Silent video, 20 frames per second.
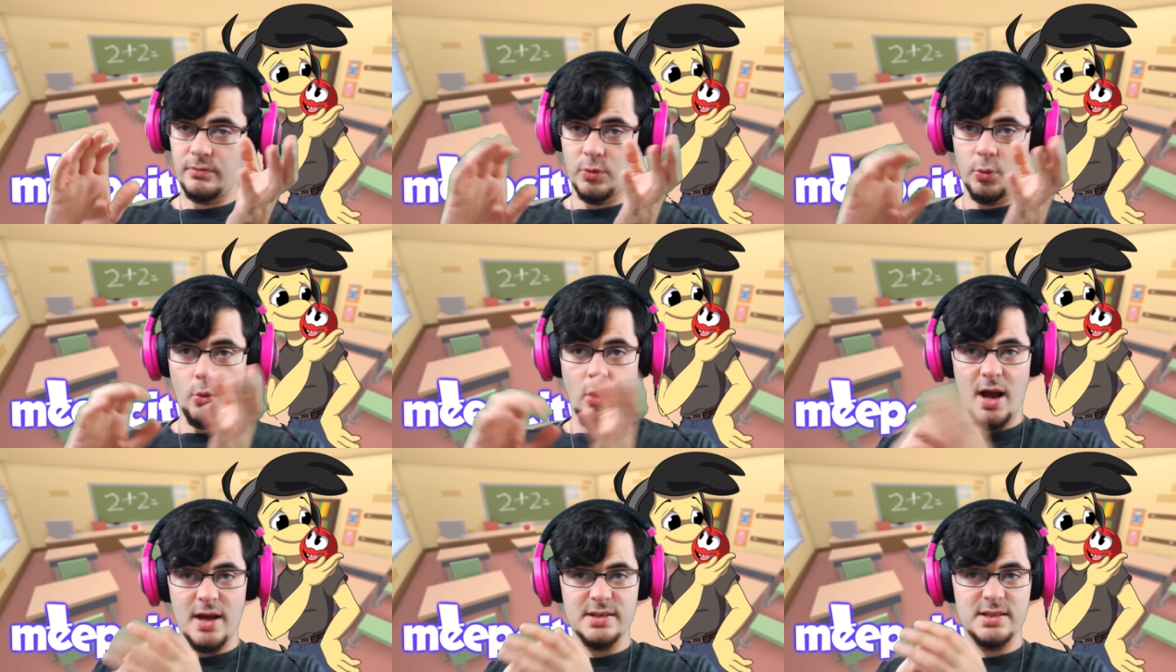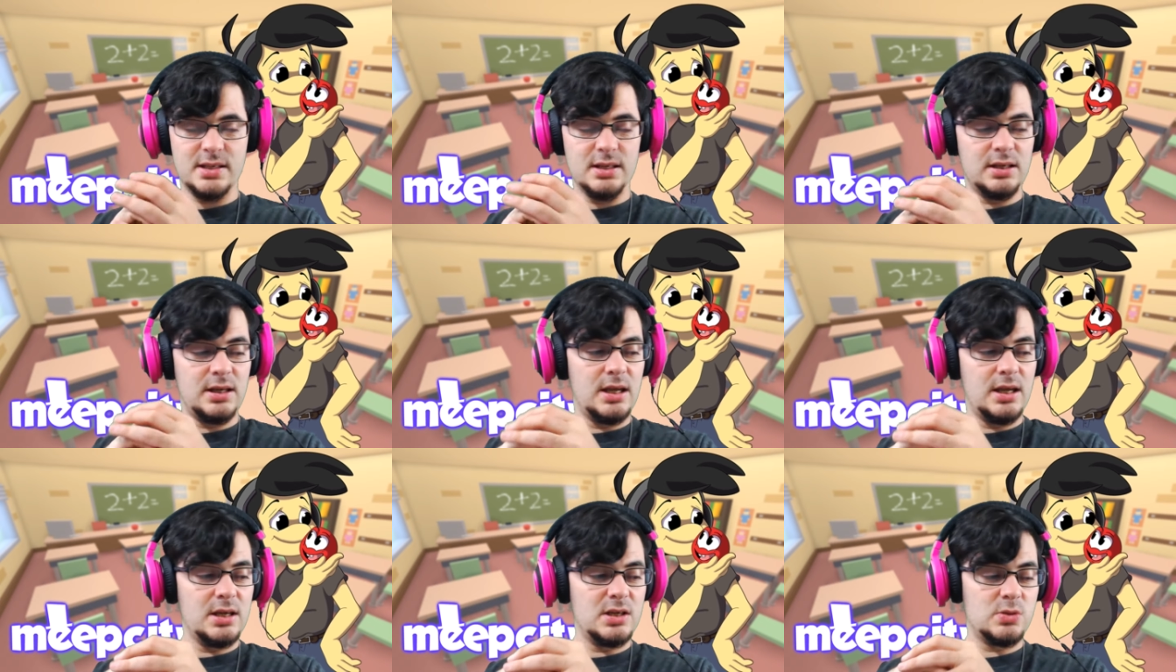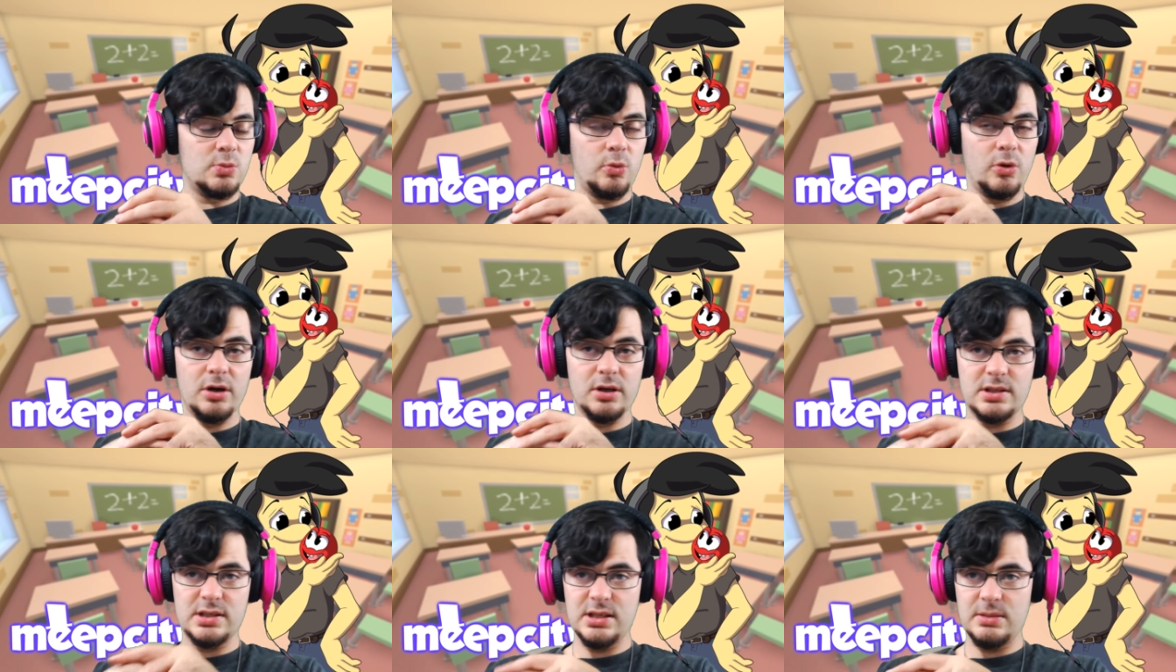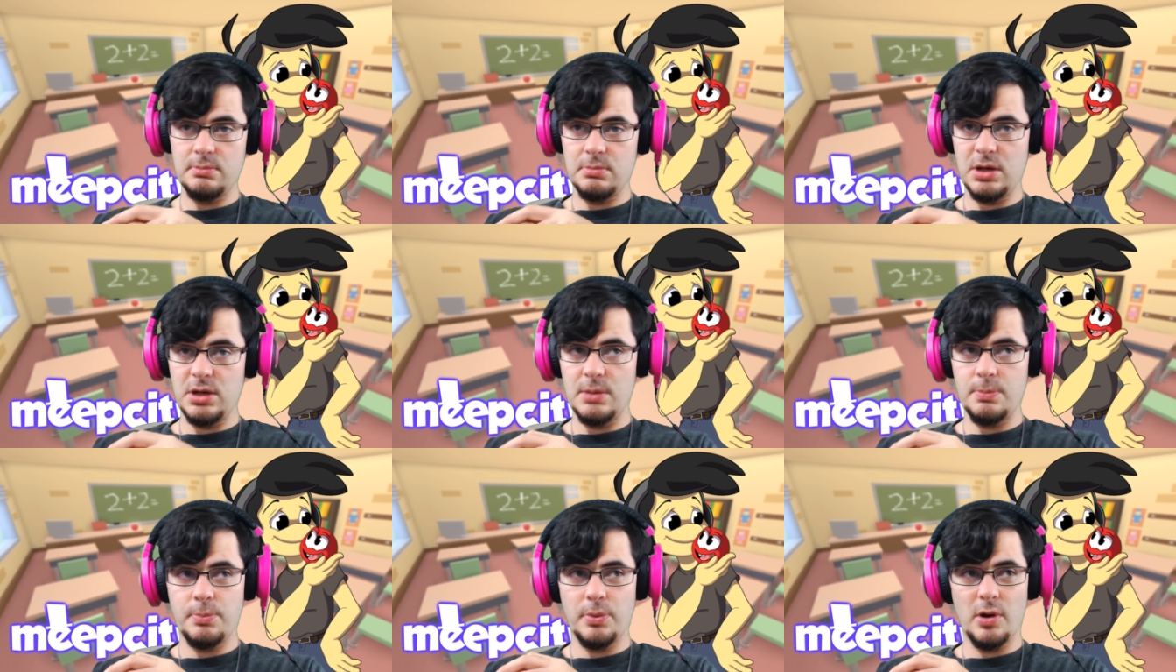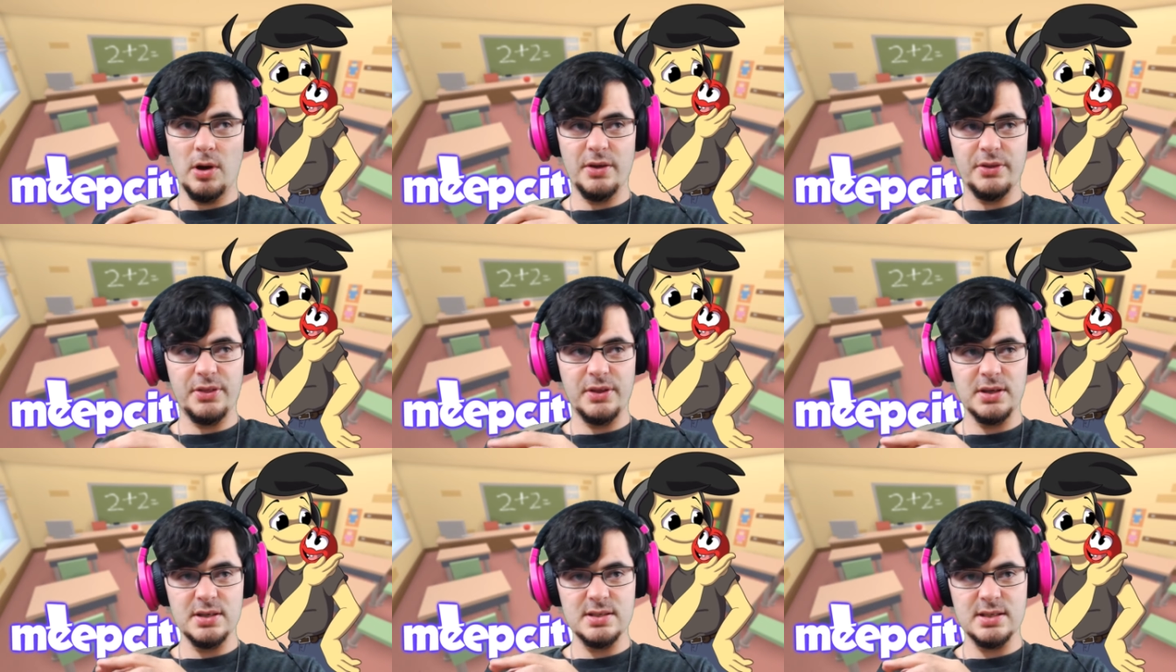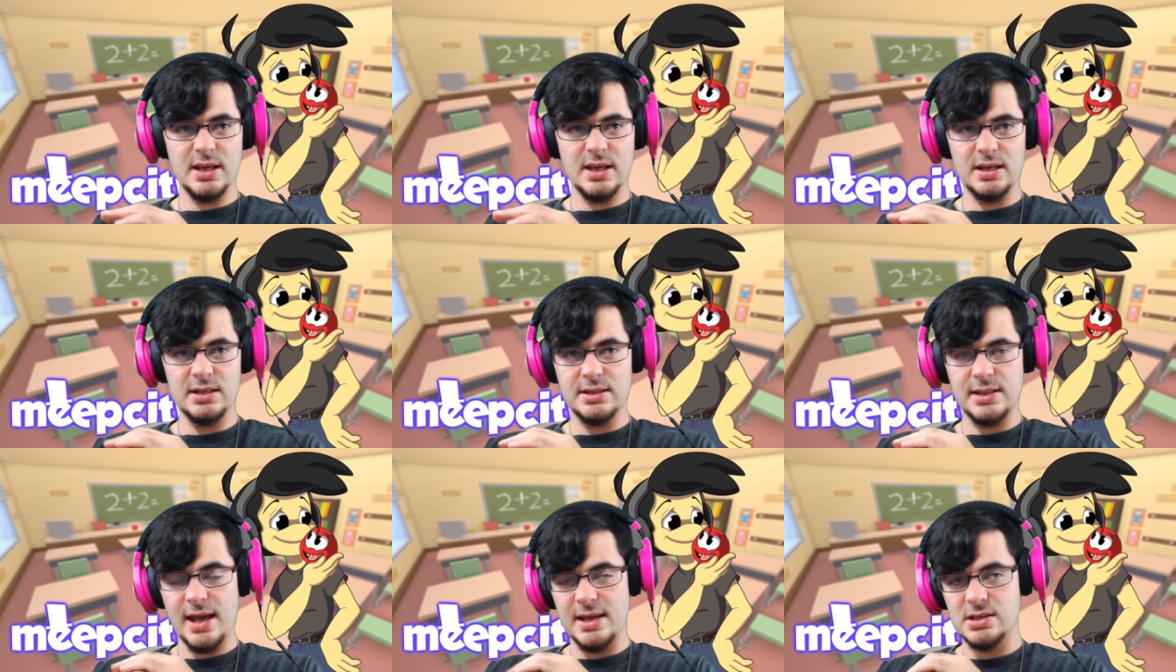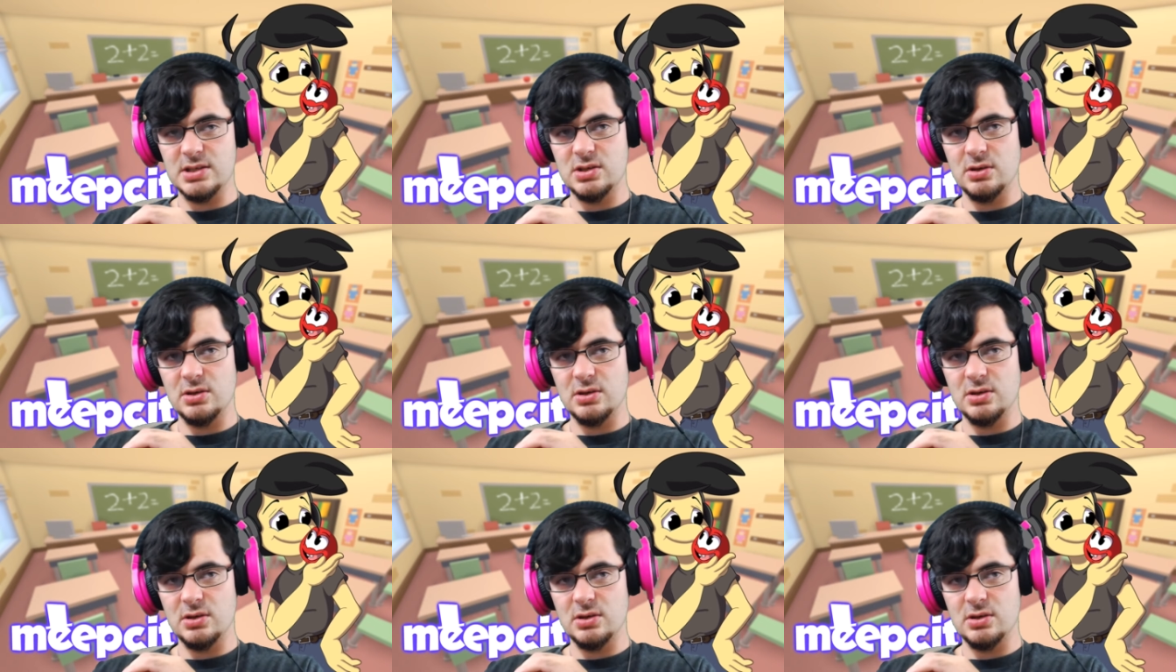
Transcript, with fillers: the Wozniak he's worked in Meatball, things like that.